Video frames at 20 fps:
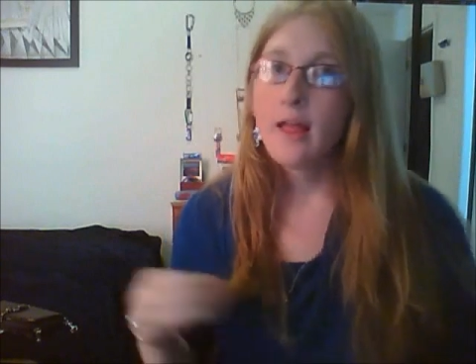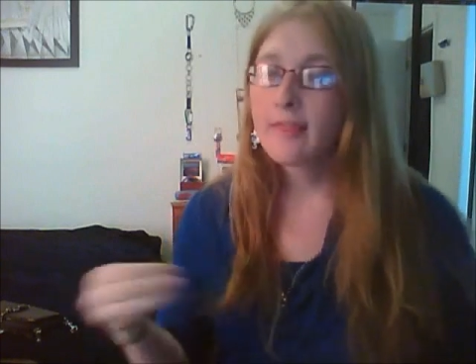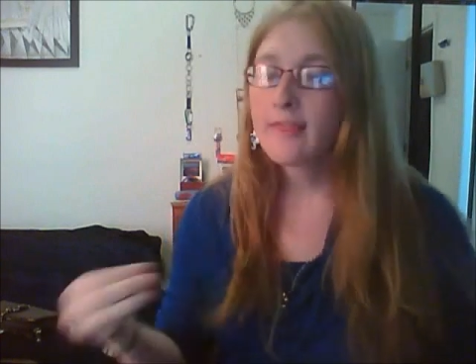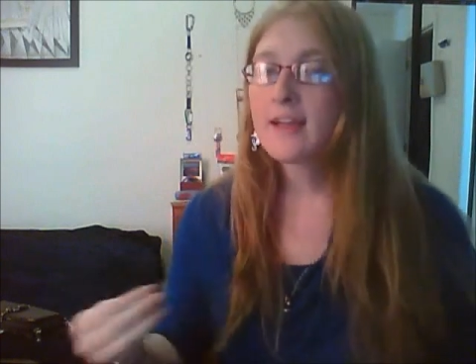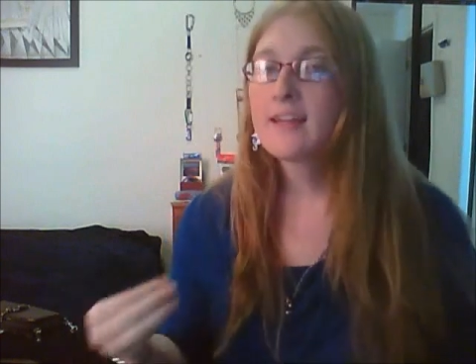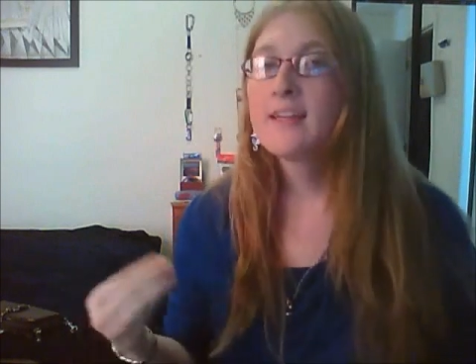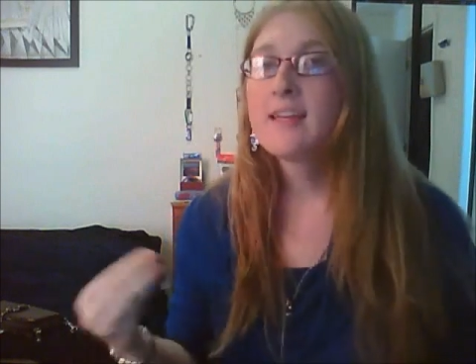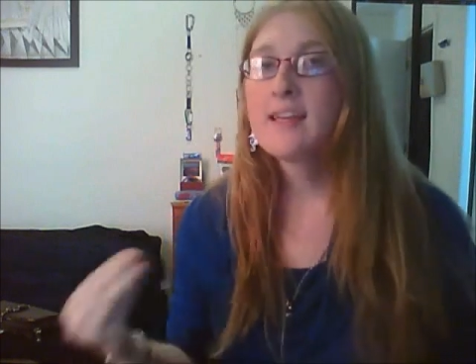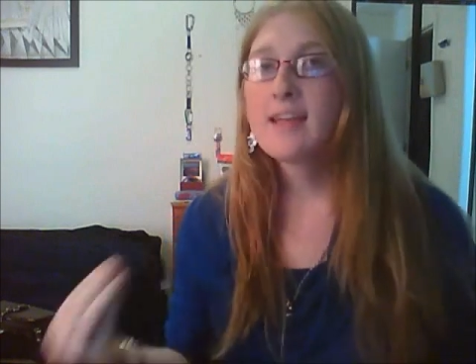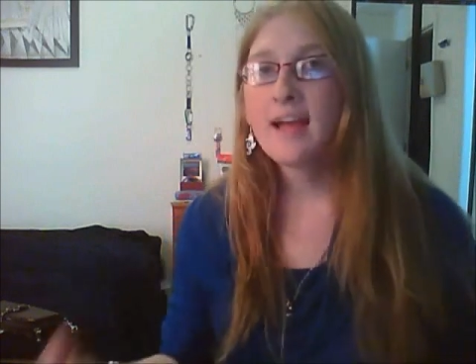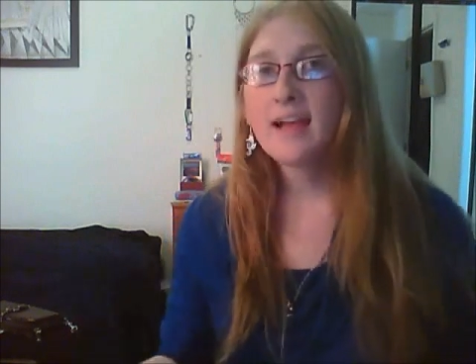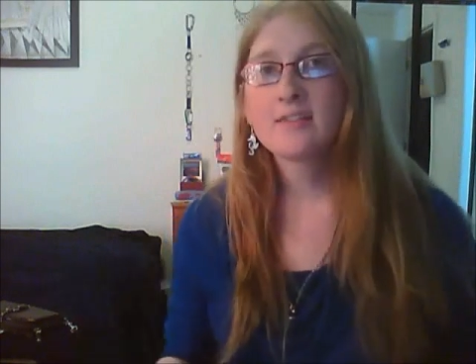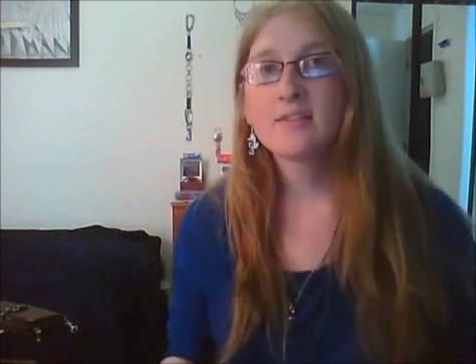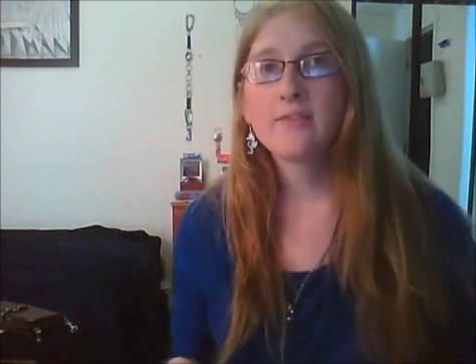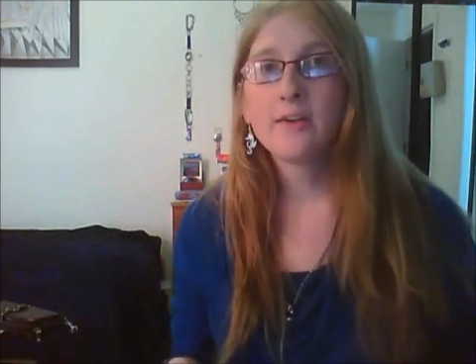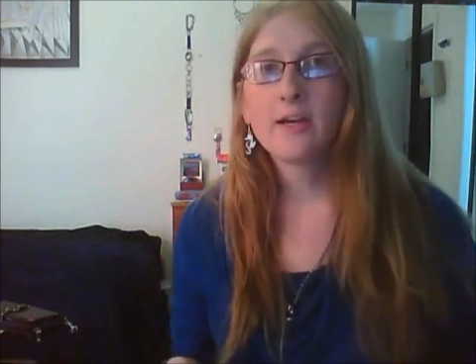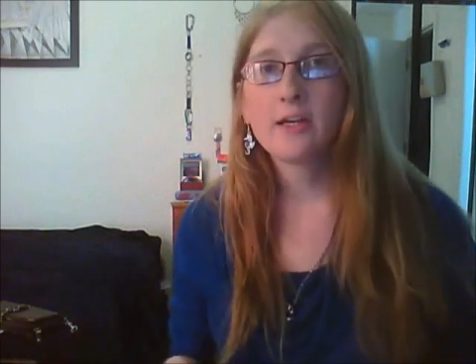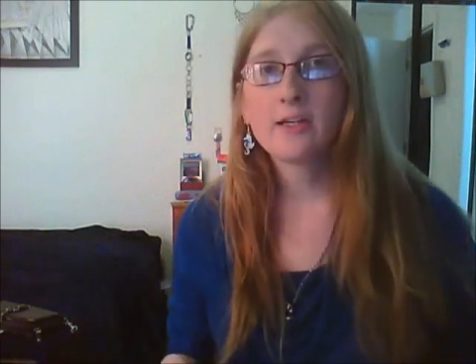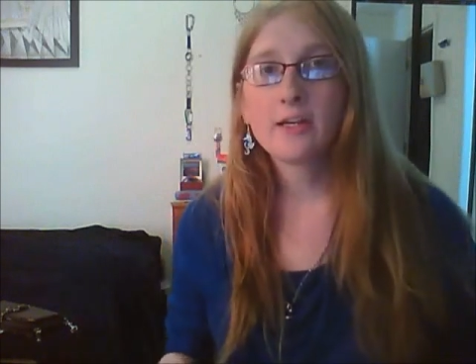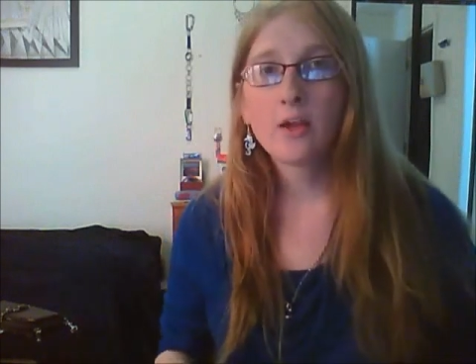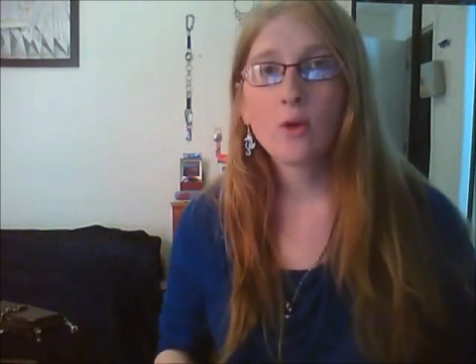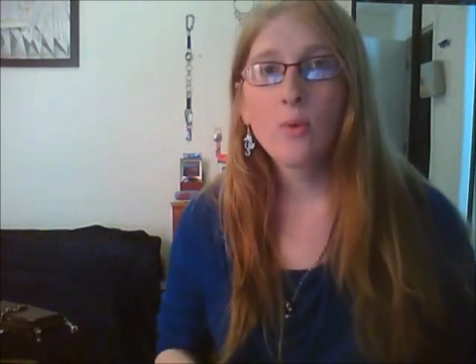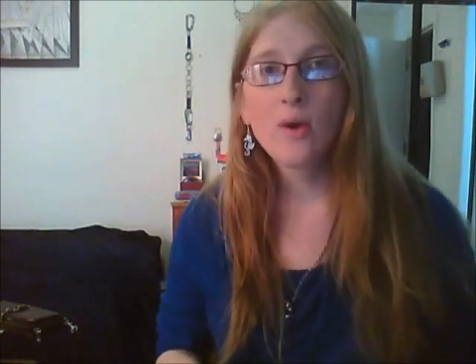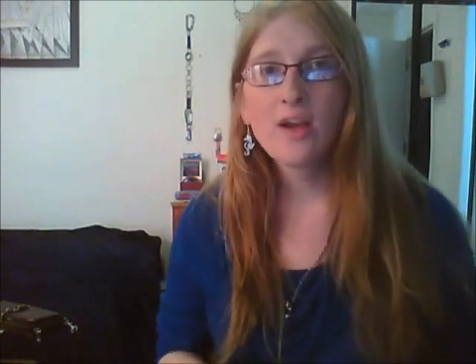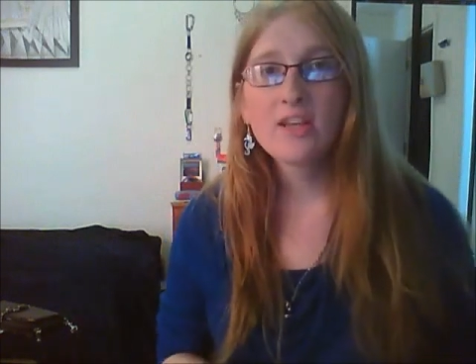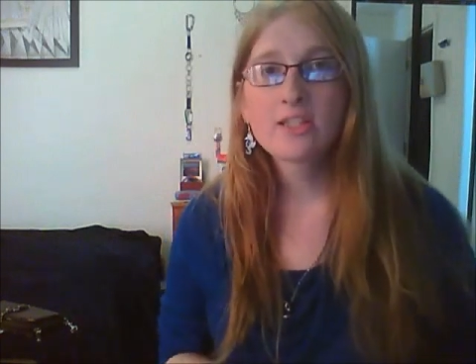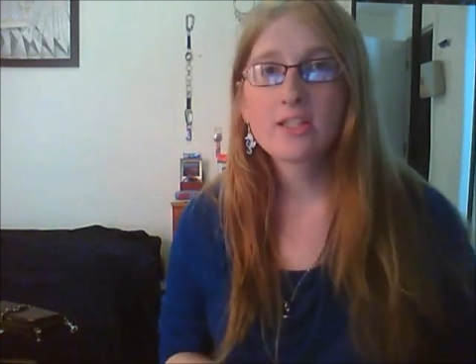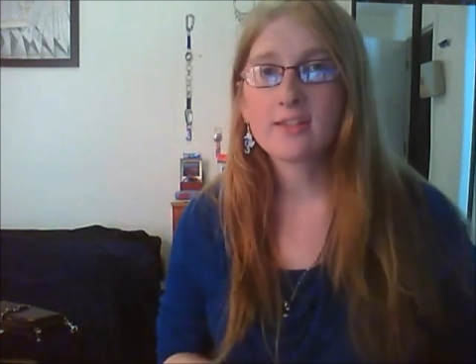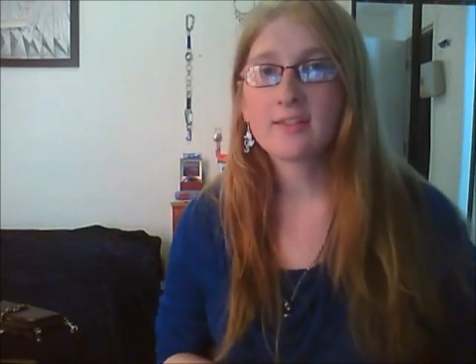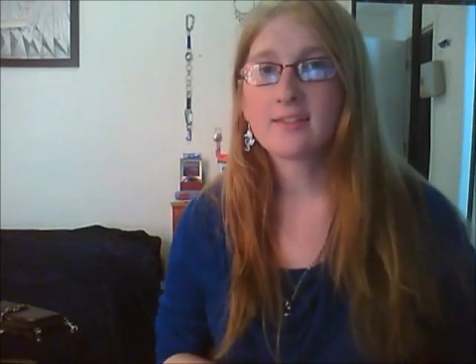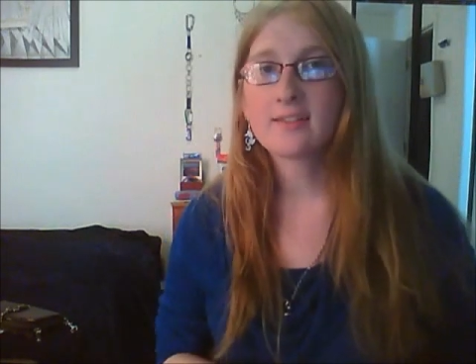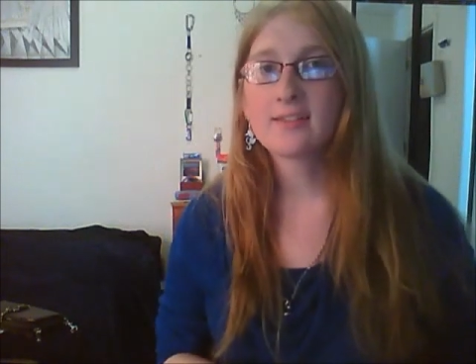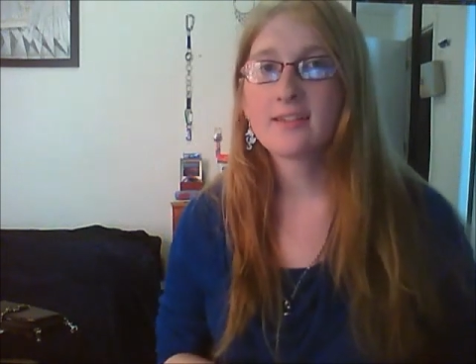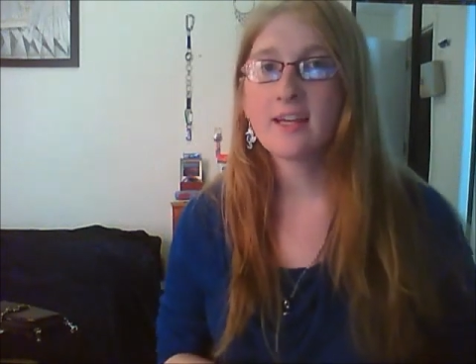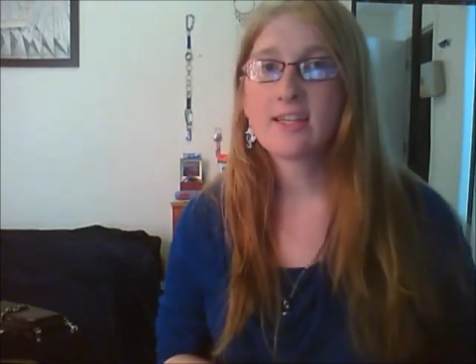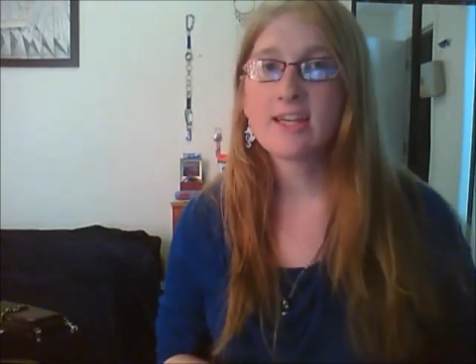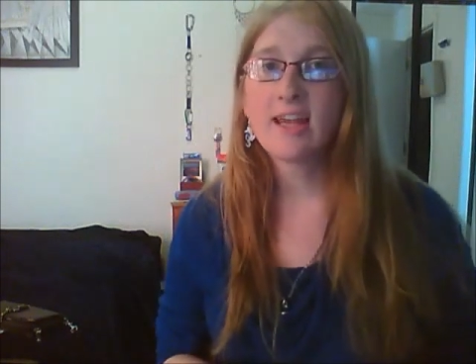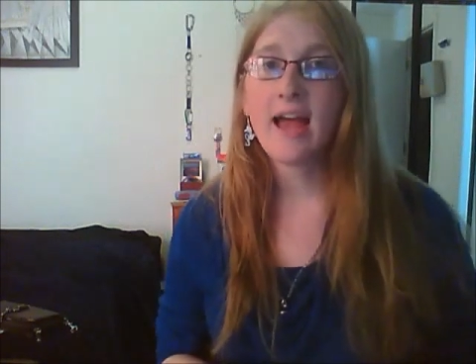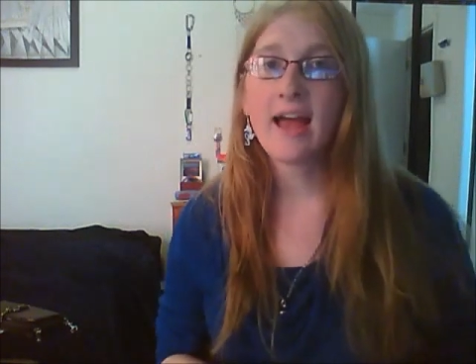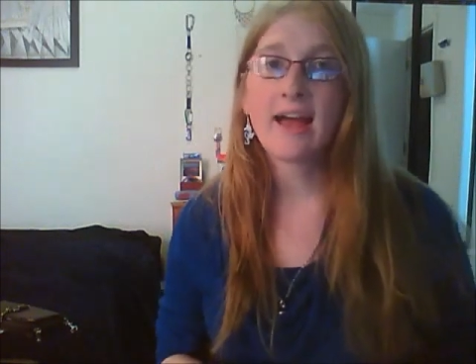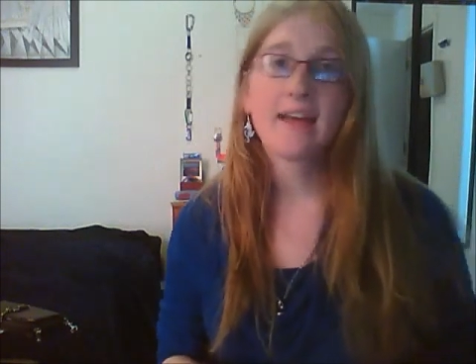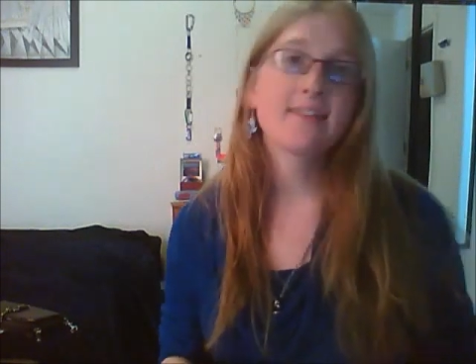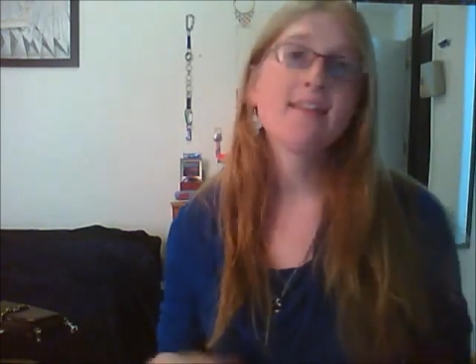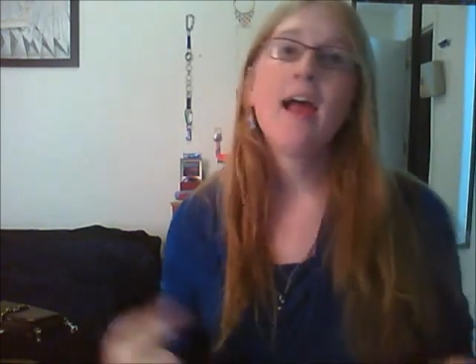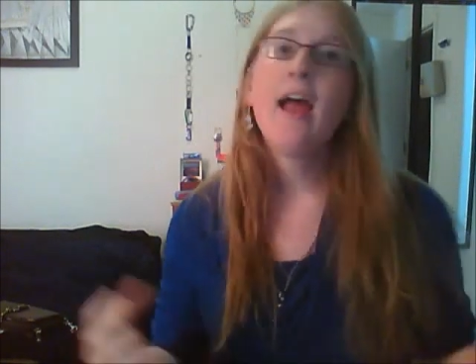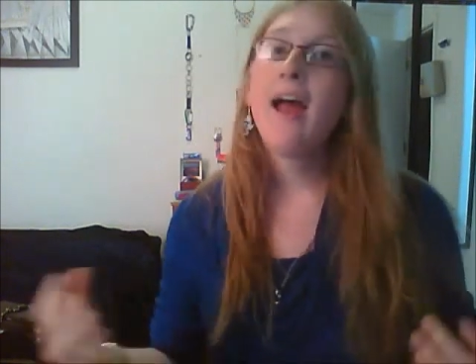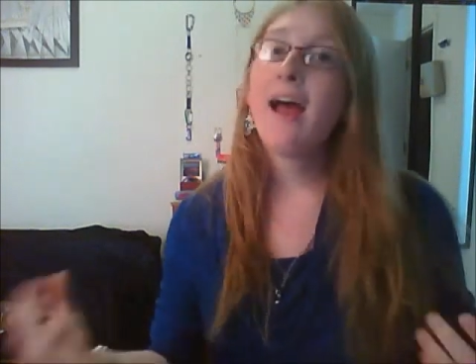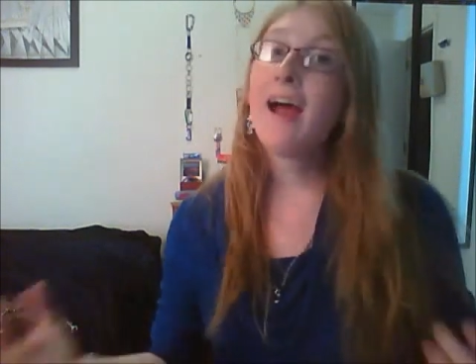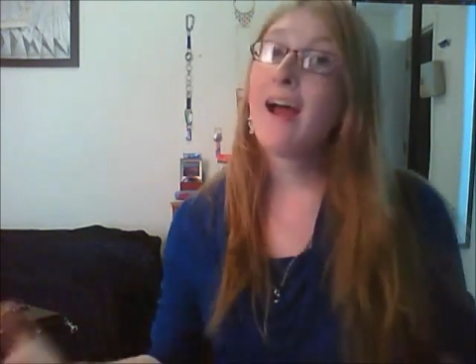Then he asked varying questions, such as,